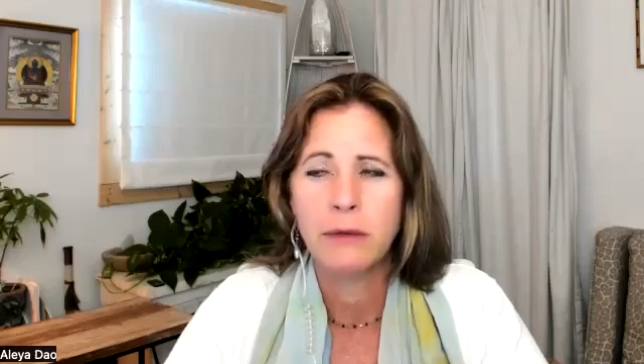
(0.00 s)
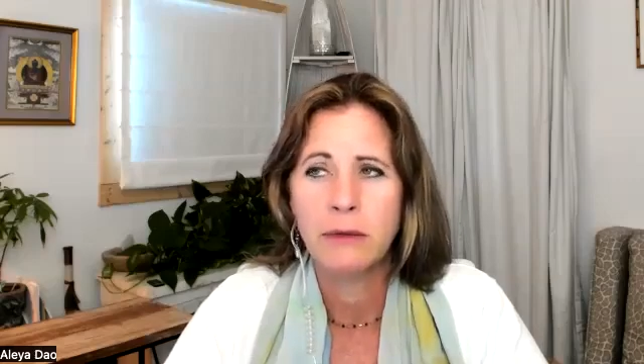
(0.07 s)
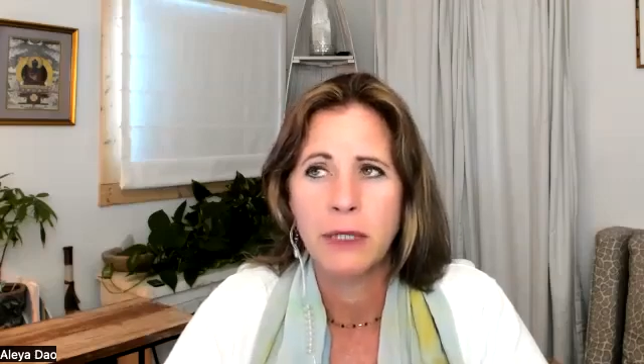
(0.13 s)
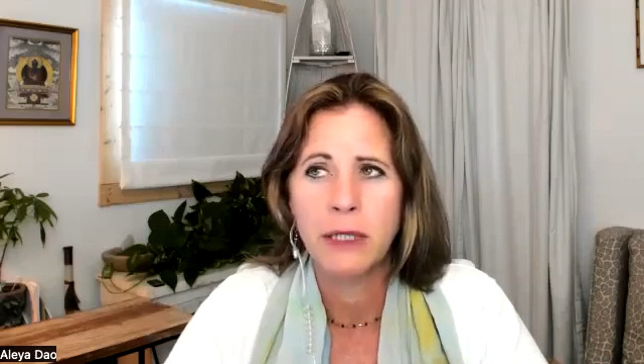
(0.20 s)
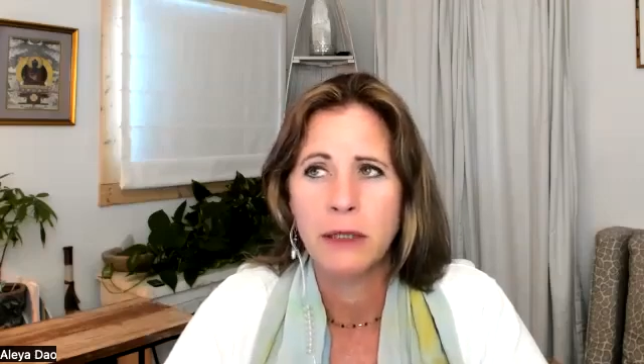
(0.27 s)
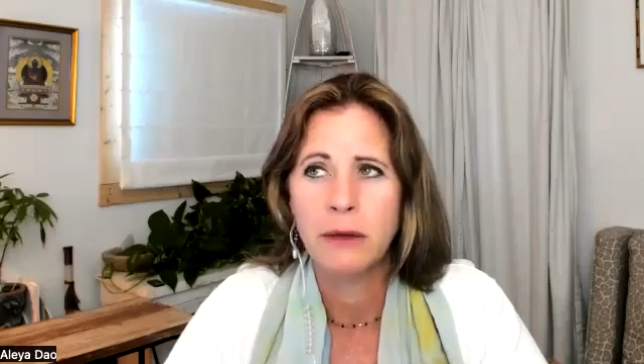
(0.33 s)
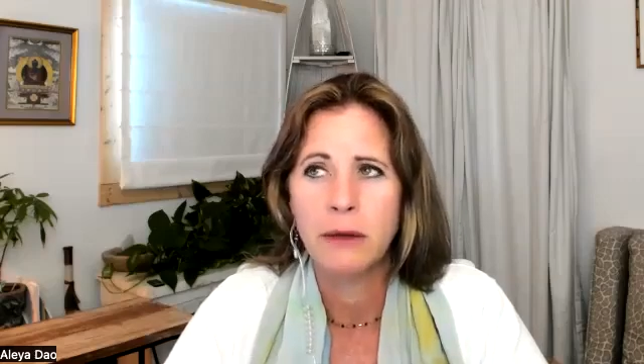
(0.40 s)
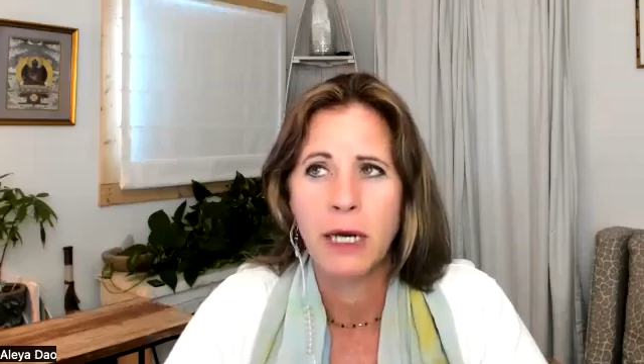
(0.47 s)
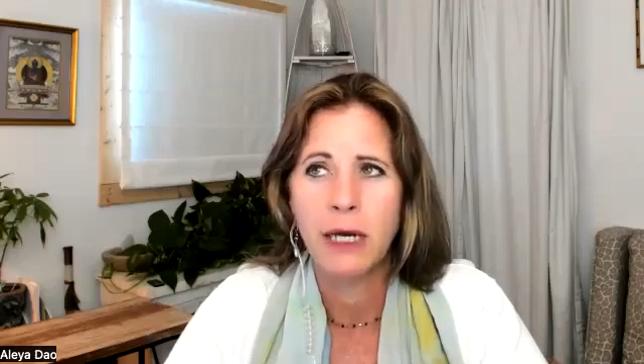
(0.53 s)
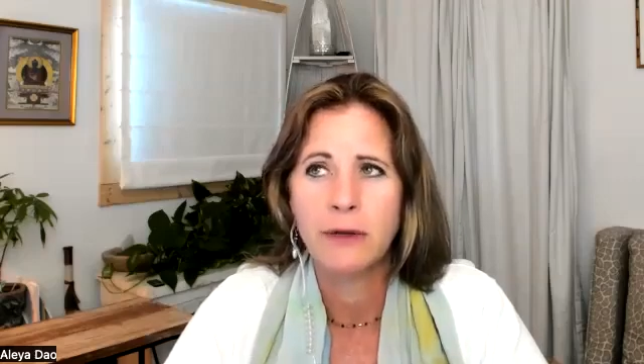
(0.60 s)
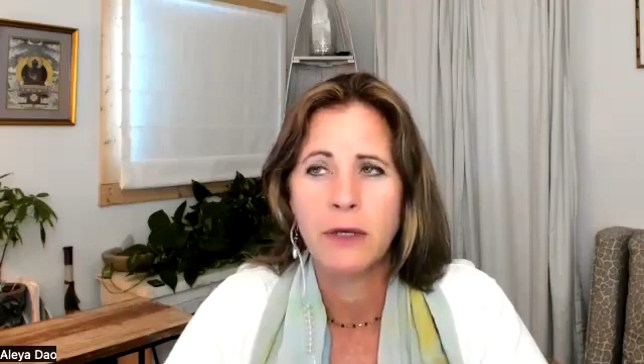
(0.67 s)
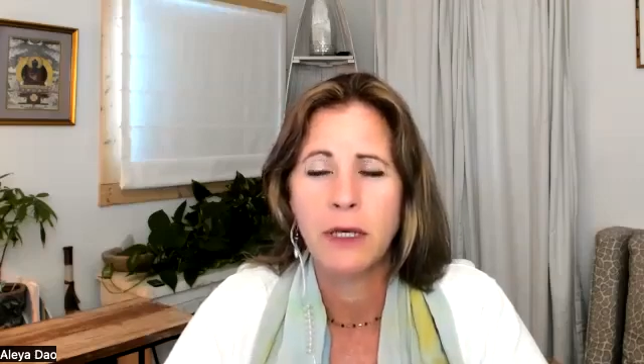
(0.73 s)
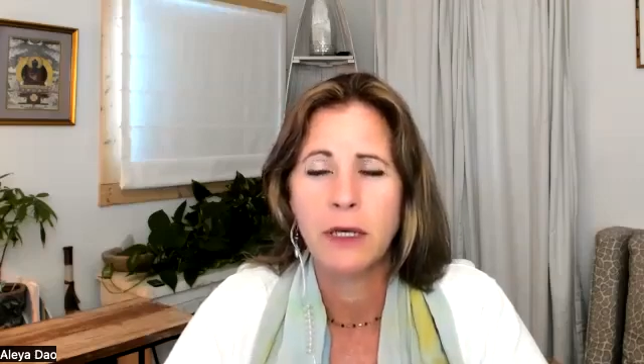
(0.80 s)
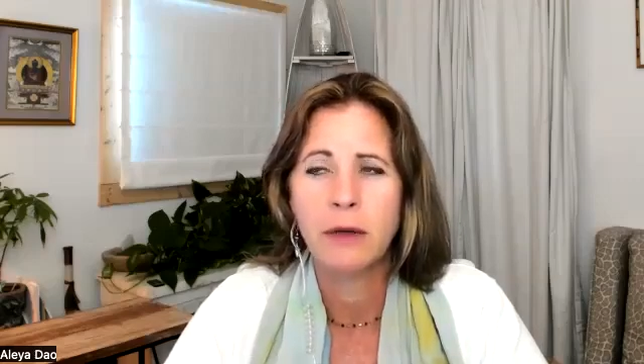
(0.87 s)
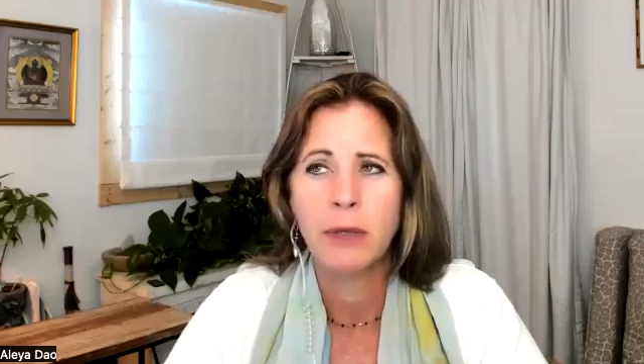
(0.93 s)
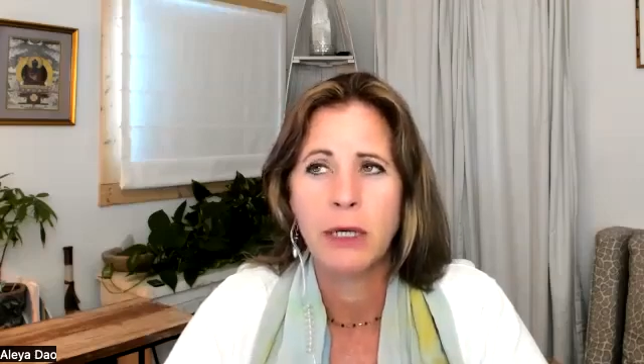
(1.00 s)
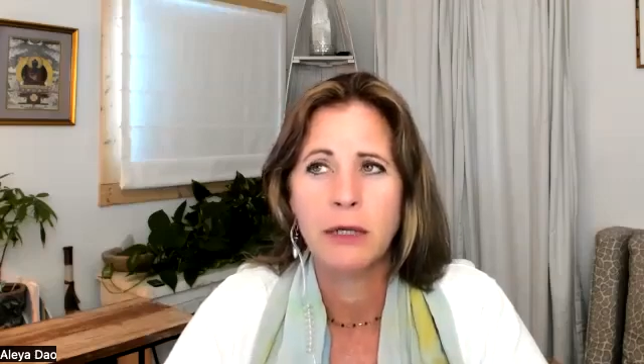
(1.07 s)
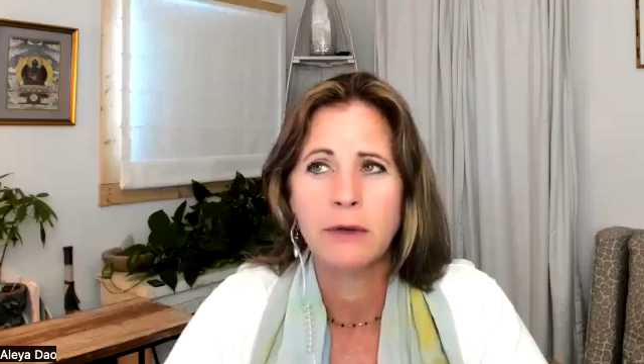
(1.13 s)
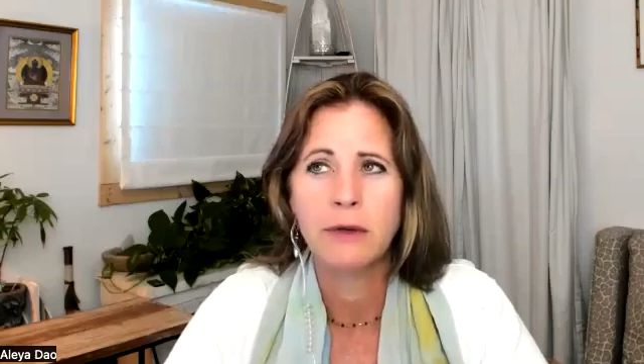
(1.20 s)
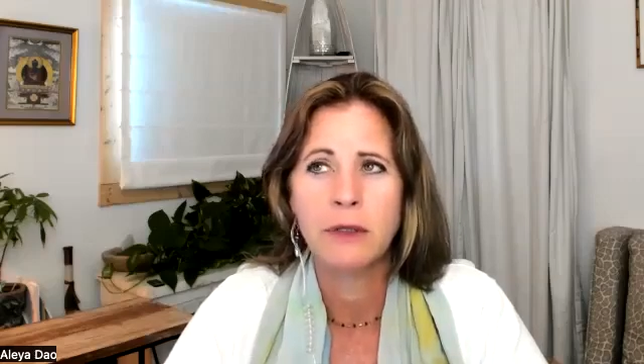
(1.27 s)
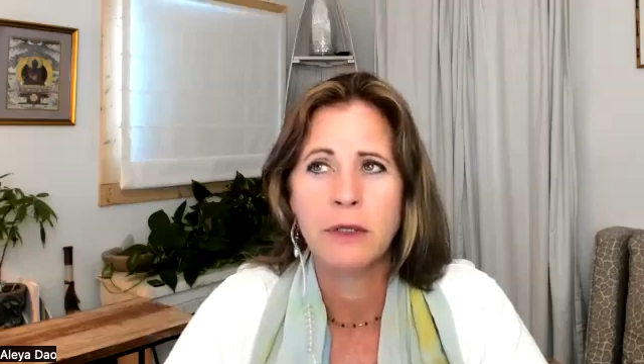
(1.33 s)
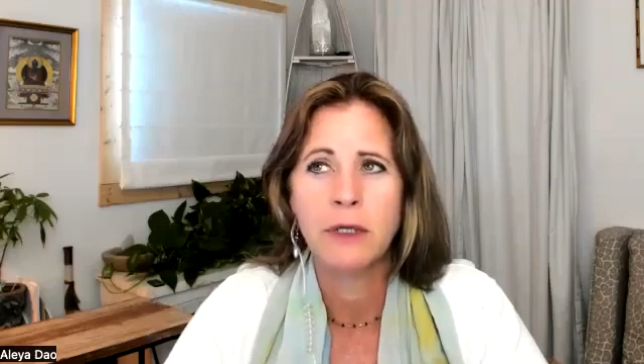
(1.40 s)
be asking
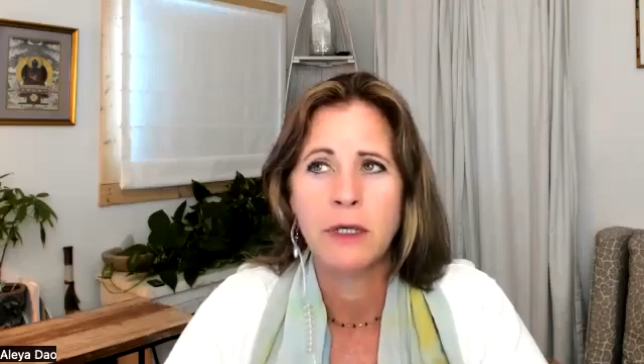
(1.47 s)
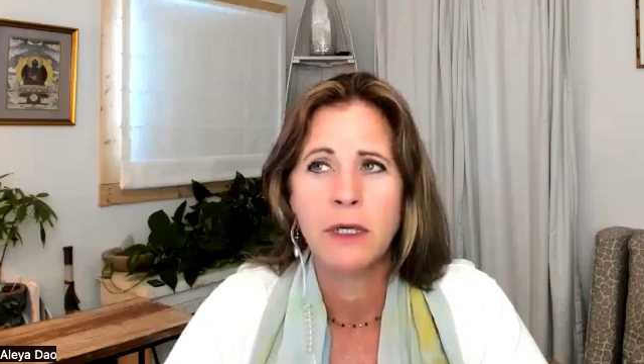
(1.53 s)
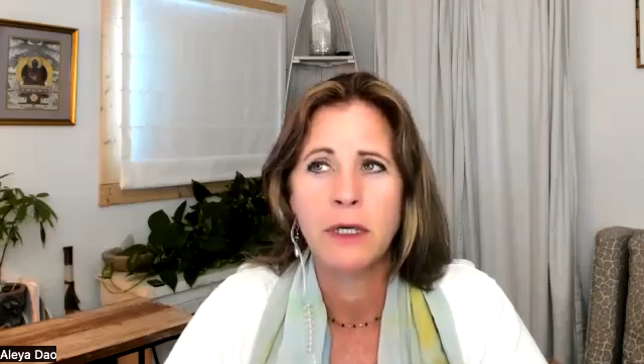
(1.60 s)
about.